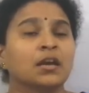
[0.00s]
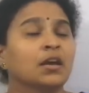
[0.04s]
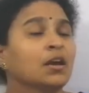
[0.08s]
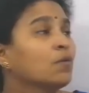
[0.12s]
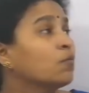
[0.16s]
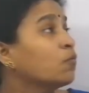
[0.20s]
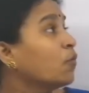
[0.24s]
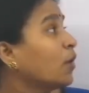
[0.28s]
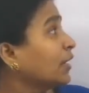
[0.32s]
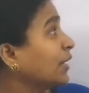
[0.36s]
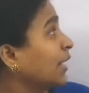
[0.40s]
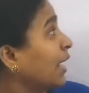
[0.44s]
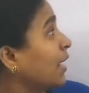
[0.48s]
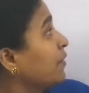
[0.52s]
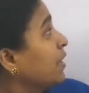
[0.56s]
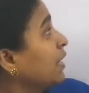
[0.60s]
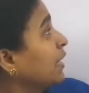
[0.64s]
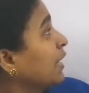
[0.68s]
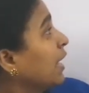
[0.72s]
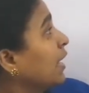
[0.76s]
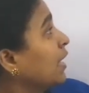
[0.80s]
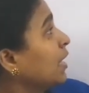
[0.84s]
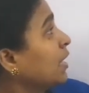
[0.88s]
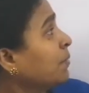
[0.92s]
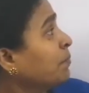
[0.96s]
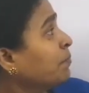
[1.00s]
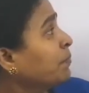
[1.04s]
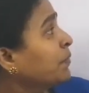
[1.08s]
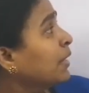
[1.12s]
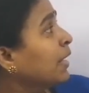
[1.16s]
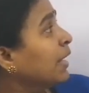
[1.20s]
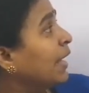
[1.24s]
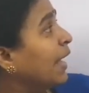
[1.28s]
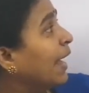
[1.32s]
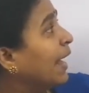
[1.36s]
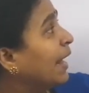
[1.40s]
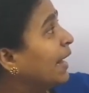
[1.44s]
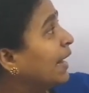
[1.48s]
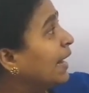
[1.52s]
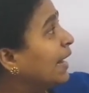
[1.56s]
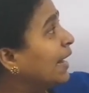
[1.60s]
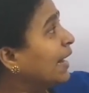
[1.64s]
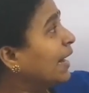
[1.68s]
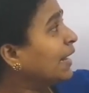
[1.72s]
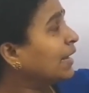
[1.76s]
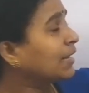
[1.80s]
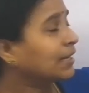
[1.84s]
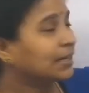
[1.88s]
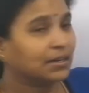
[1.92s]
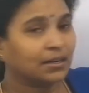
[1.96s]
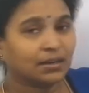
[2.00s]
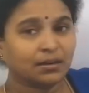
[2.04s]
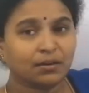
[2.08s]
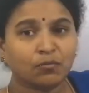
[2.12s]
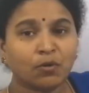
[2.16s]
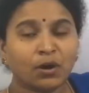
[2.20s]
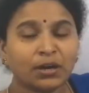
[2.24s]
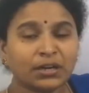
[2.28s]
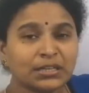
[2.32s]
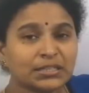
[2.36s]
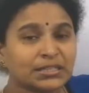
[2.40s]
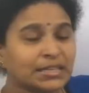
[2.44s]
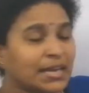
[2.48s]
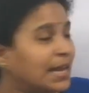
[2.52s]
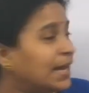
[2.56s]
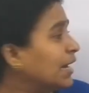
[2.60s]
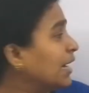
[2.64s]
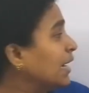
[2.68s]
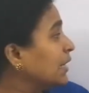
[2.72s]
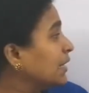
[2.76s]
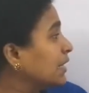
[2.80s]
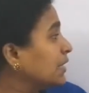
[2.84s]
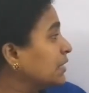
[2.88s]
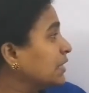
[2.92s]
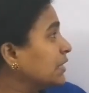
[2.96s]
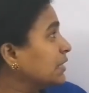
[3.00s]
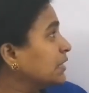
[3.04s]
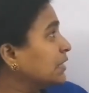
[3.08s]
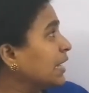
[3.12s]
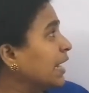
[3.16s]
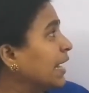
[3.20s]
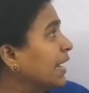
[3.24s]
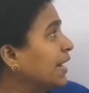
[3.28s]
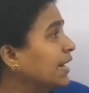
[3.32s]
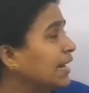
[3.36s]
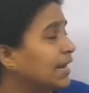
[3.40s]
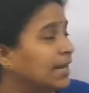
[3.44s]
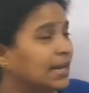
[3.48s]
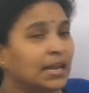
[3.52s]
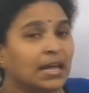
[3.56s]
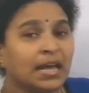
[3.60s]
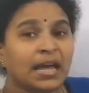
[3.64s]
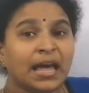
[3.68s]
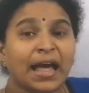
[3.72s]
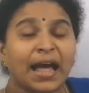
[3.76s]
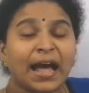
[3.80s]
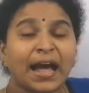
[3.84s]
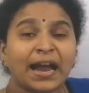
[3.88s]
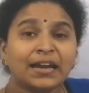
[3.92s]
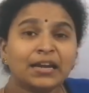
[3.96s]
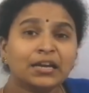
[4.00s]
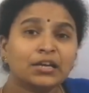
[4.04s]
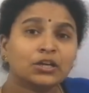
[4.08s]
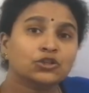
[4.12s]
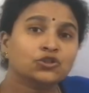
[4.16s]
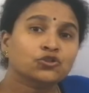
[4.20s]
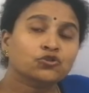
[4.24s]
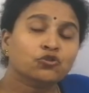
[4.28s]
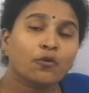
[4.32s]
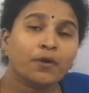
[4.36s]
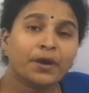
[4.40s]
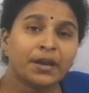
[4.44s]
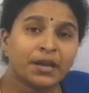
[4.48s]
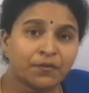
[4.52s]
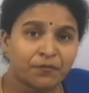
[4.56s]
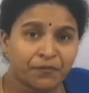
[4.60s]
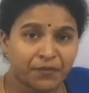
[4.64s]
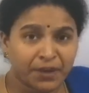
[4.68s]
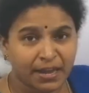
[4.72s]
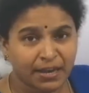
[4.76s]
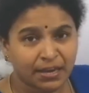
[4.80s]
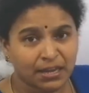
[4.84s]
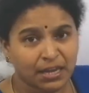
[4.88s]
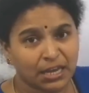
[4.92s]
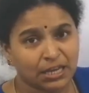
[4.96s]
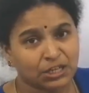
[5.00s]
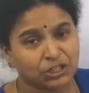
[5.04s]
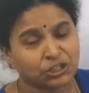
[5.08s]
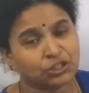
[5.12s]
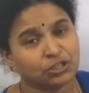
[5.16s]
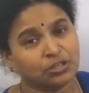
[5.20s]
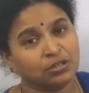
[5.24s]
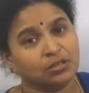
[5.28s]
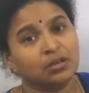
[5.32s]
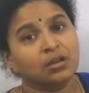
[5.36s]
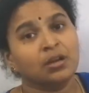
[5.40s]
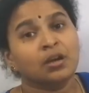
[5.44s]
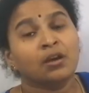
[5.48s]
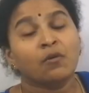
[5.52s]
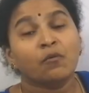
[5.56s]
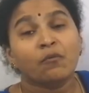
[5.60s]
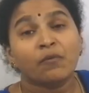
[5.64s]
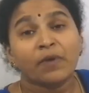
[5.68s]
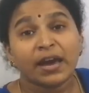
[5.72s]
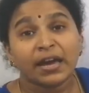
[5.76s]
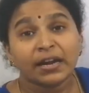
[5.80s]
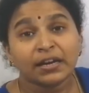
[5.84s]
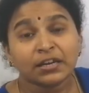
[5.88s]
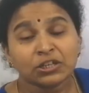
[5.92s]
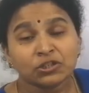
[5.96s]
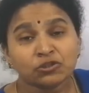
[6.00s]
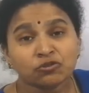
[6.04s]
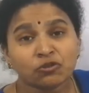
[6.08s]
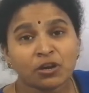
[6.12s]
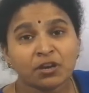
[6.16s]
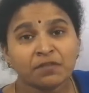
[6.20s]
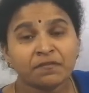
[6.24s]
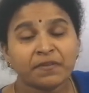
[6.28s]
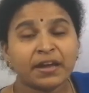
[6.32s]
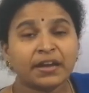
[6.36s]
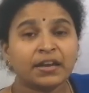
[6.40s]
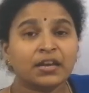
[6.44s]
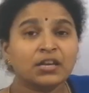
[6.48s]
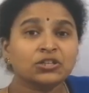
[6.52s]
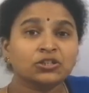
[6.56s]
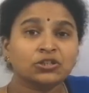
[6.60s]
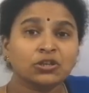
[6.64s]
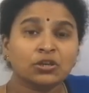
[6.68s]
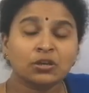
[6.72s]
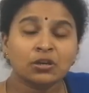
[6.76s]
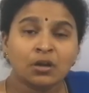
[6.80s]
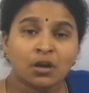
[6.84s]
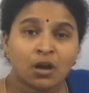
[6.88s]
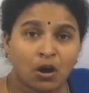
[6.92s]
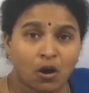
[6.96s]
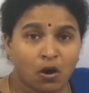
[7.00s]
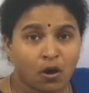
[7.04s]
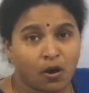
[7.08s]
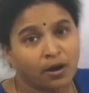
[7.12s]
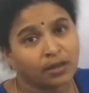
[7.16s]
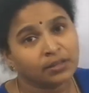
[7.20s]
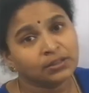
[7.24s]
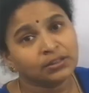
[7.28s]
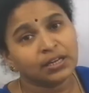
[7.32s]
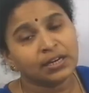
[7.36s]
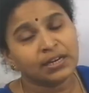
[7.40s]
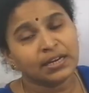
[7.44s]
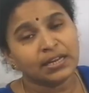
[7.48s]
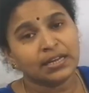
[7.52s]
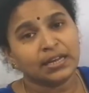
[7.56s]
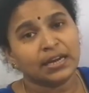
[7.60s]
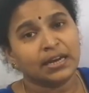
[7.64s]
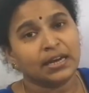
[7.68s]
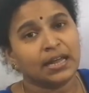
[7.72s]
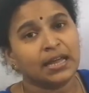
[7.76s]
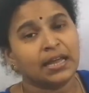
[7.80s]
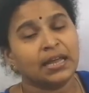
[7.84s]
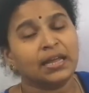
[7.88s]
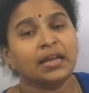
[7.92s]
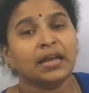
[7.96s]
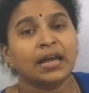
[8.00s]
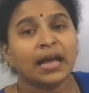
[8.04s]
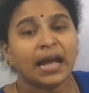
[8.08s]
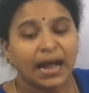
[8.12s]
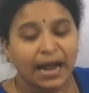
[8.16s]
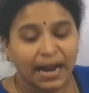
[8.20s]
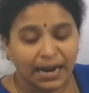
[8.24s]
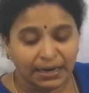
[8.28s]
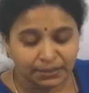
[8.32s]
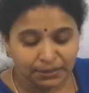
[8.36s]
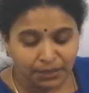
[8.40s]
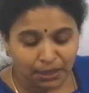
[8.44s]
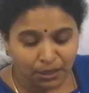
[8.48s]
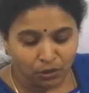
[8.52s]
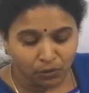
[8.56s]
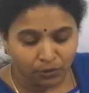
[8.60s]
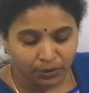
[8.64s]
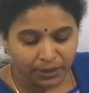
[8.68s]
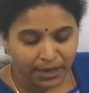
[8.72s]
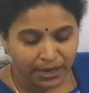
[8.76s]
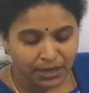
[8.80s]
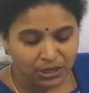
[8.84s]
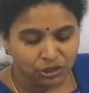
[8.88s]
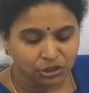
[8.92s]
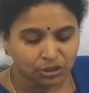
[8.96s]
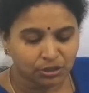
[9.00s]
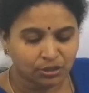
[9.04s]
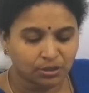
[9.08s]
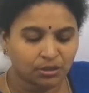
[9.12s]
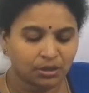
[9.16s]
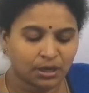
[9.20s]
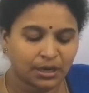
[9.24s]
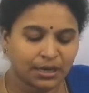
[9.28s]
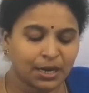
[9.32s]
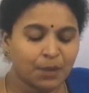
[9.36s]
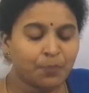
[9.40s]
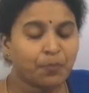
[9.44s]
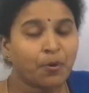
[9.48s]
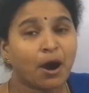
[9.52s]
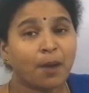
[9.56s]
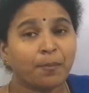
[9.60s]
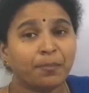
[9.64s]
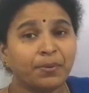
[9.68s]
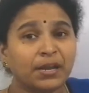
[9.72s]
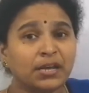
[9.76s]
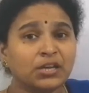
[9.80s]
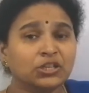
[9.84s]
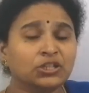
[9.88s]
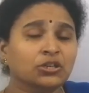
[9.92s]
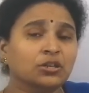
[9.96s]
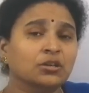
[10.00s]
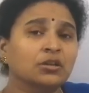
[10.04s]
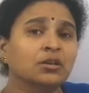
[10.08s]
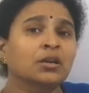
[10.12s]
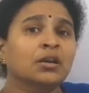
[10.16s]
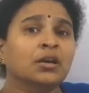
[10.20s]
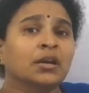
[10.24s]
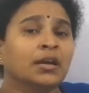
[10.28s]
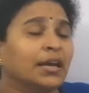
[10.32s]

What are we telling? Allelic, what is allele? This is the allele, and it is showing variation. Where it is showing variation? On the DNA at a location in a population.